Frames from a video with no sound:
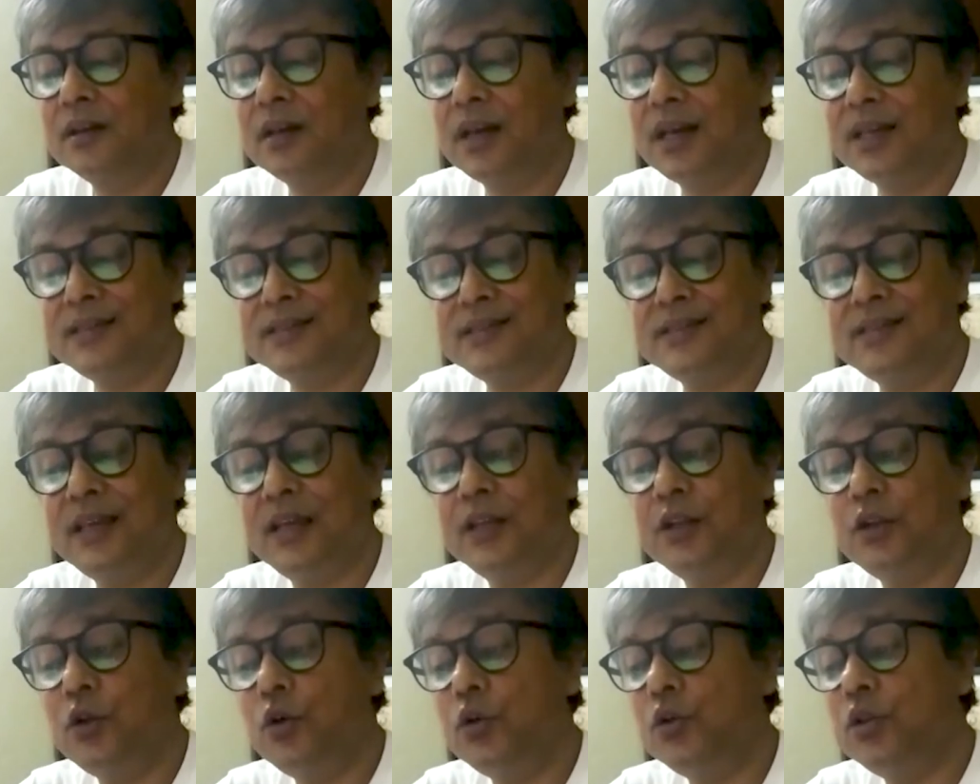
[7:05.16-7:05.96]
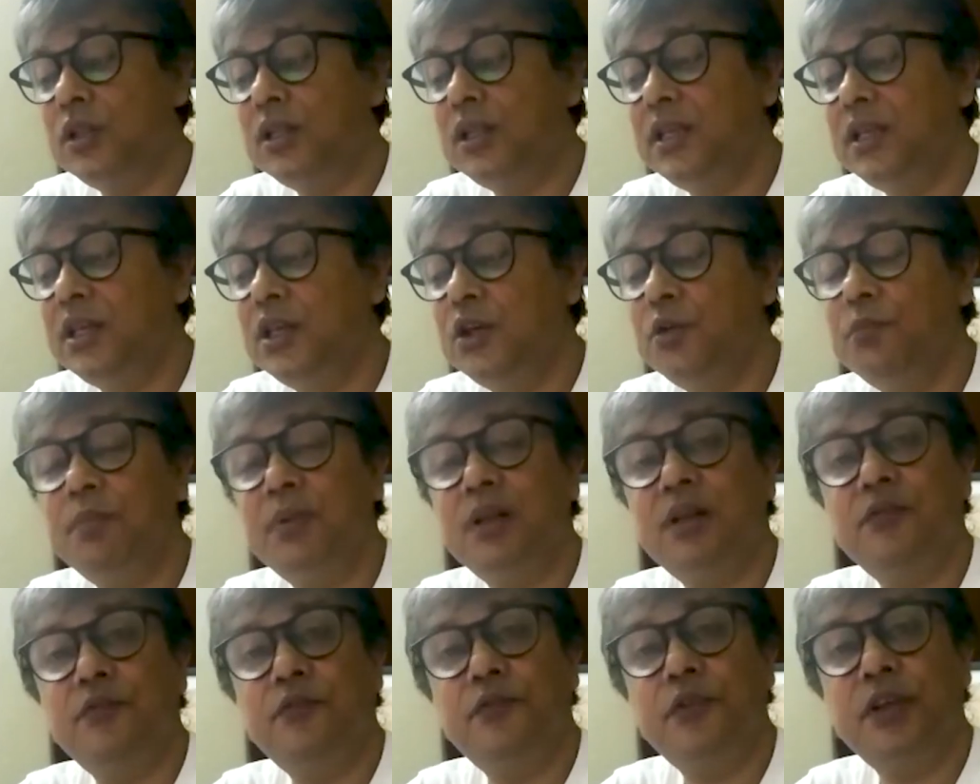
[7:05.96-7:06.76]
I see a lonely
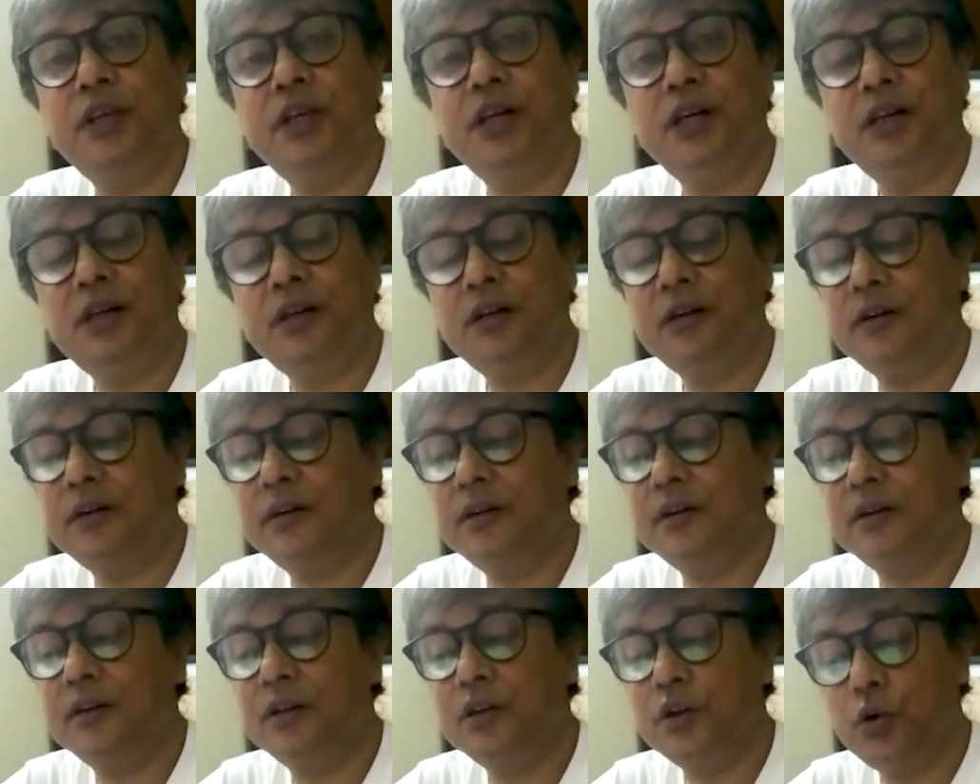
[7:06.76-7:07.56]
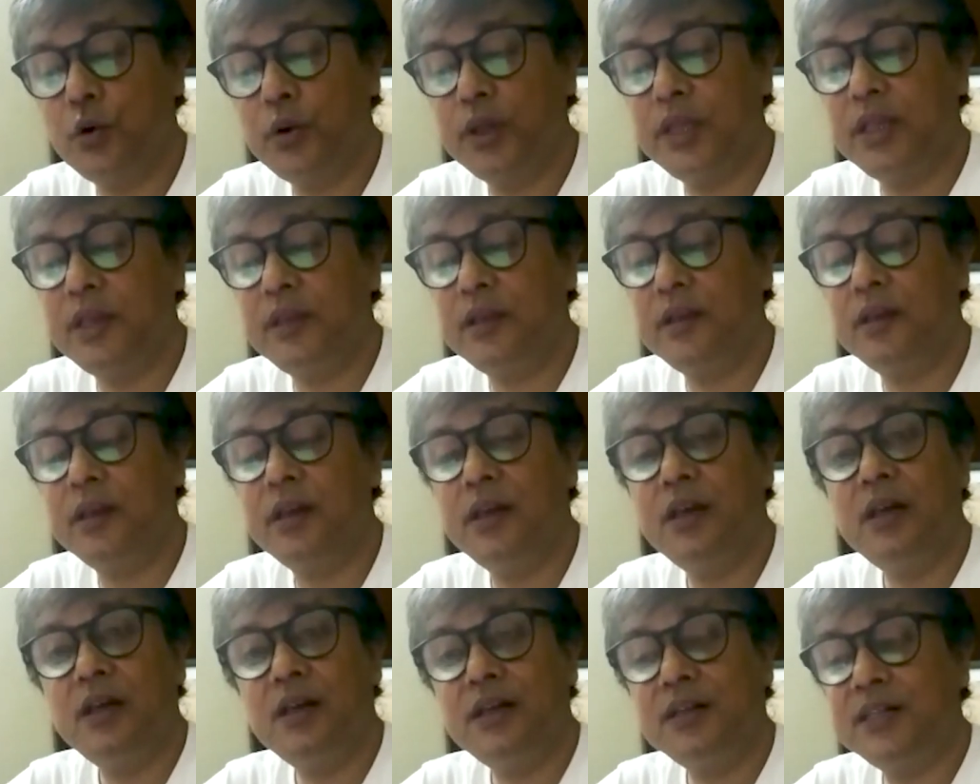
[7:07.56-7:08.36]
human figure going
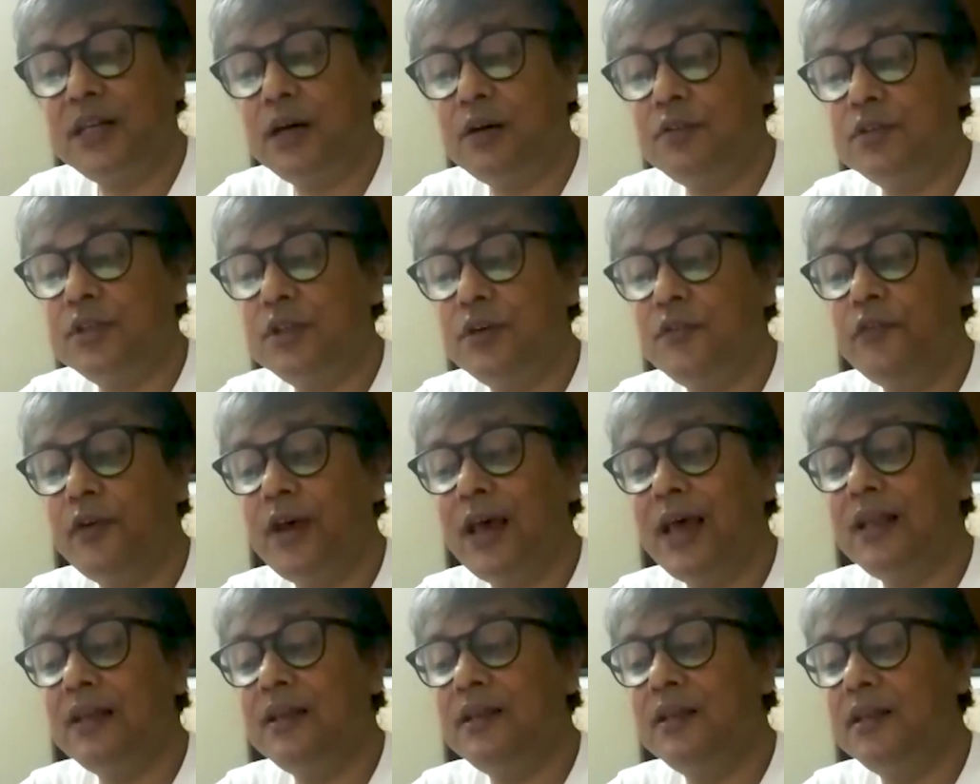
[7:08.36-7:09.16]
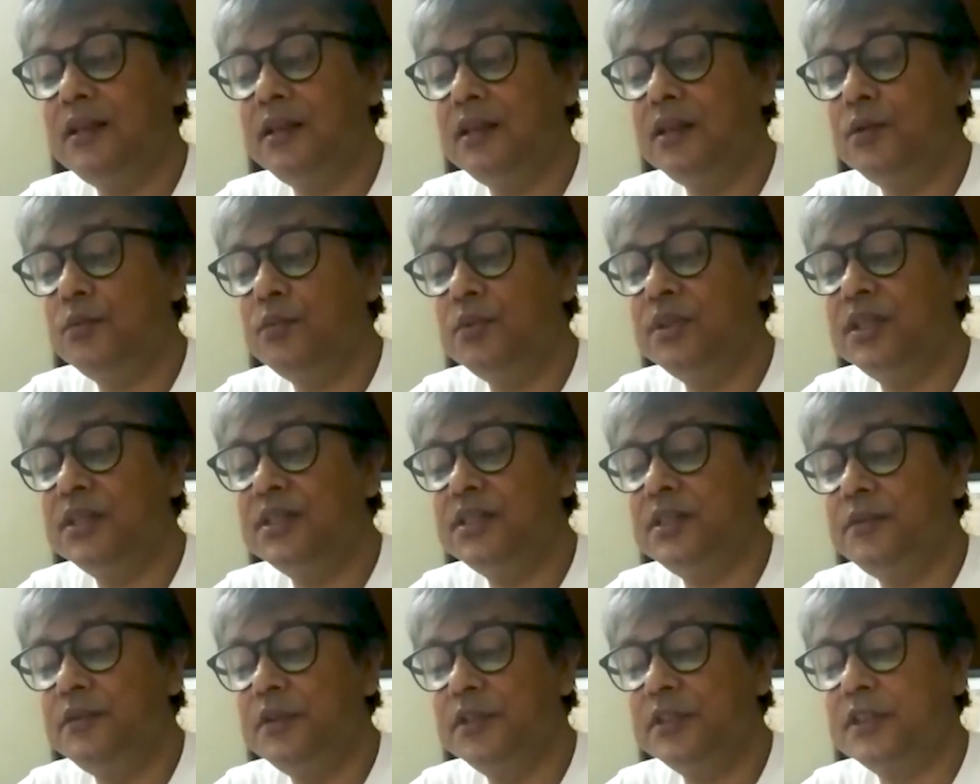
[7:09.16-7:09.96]
down the valley with a
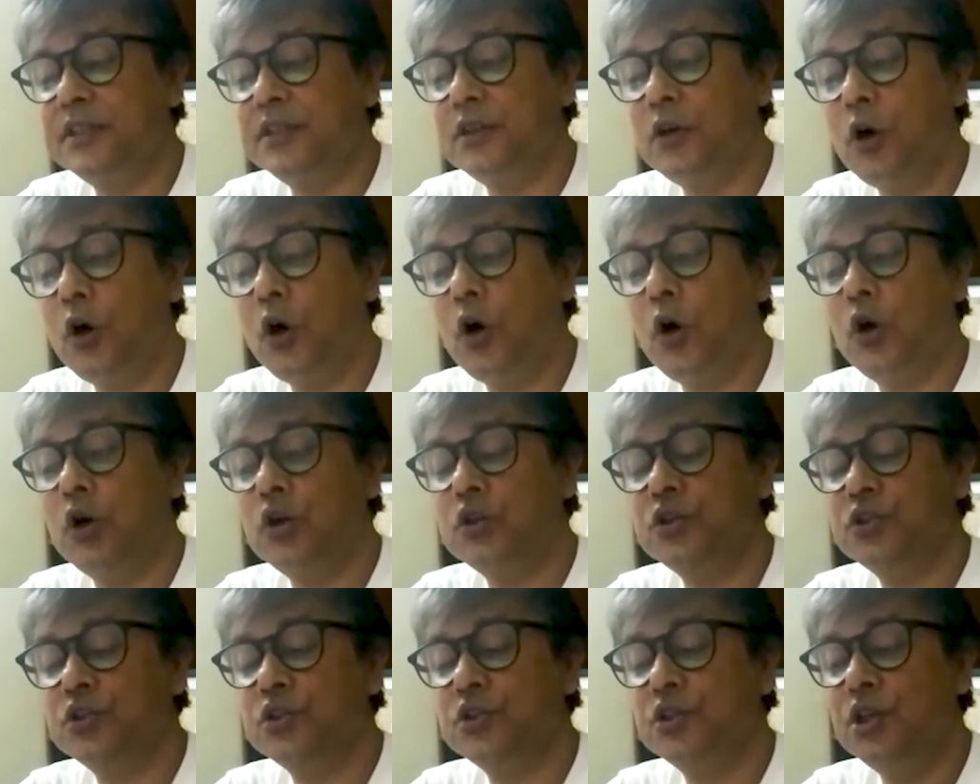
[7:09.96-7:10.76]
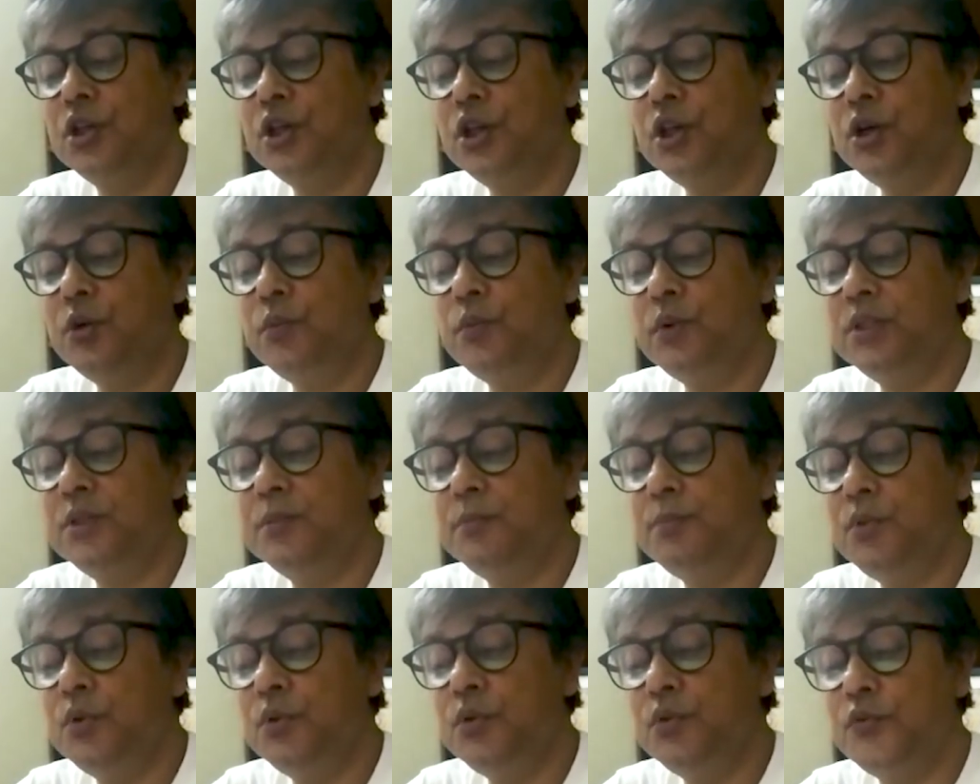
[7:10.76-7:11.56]
Tibetan horse
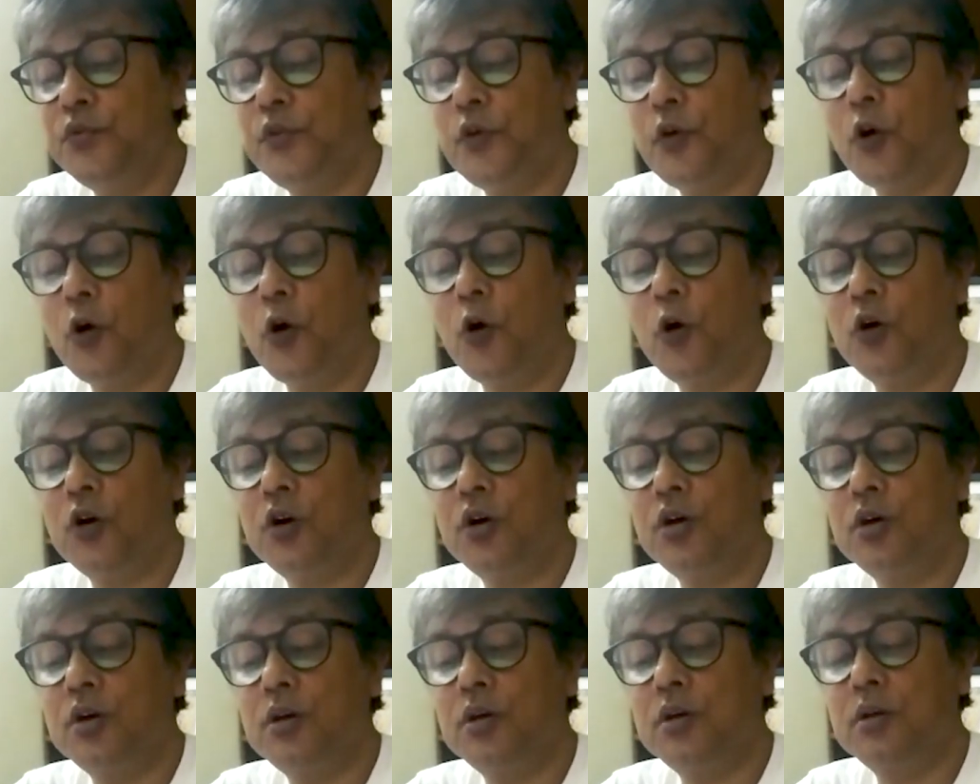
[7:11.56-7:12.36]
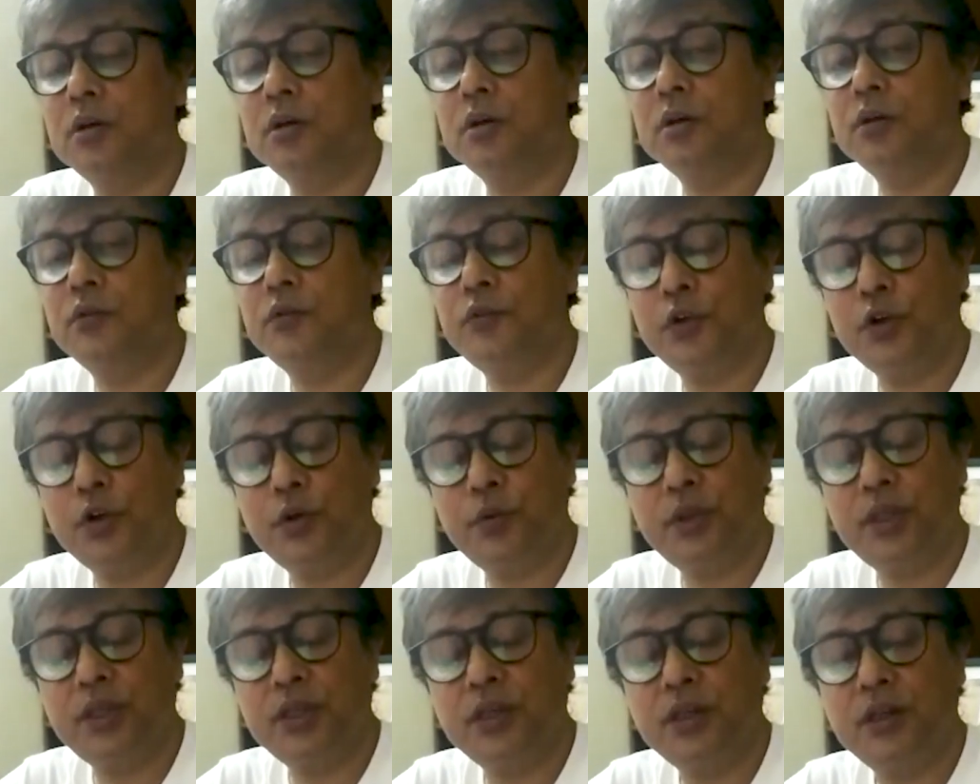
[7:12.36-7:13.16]
with blue fog
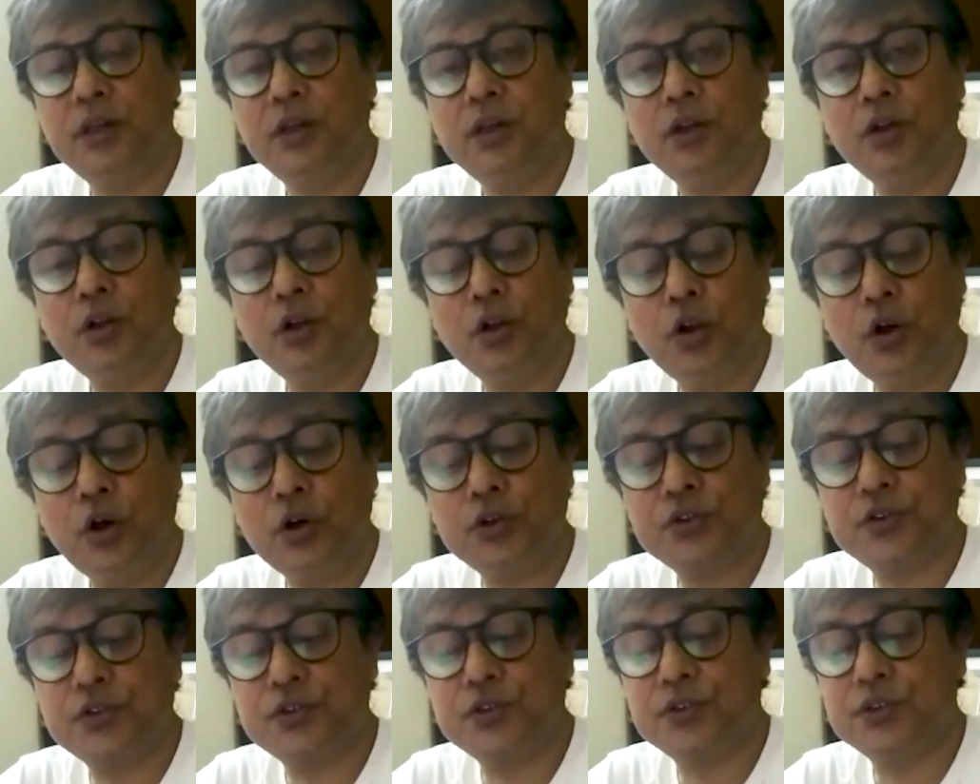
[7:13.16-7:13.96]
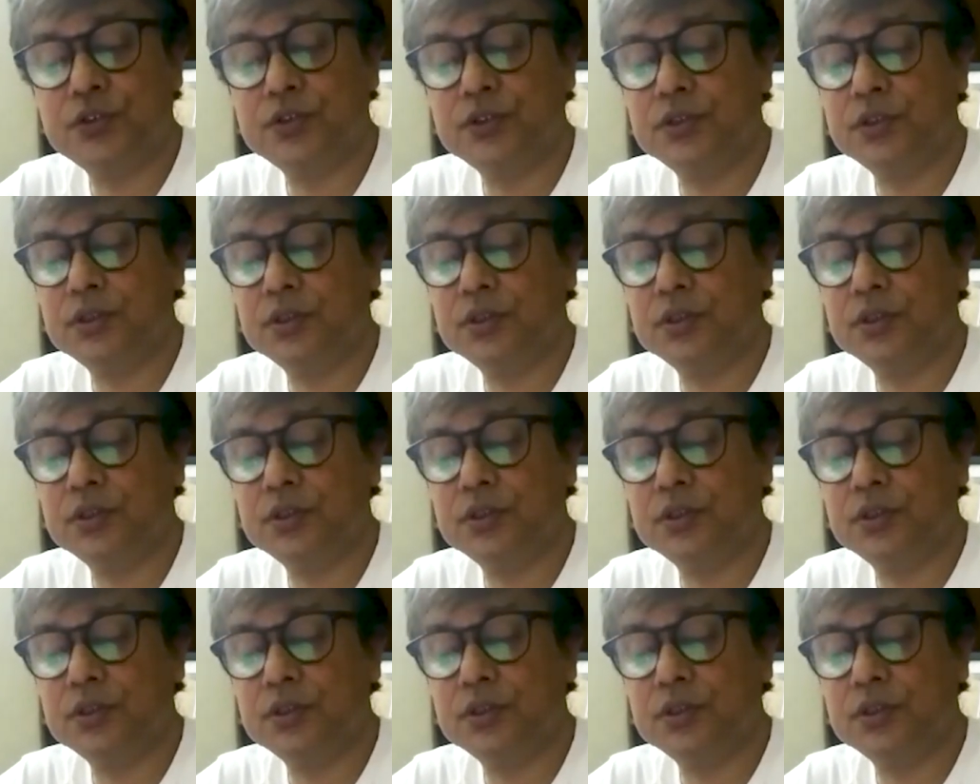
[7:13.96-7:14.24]
following loss.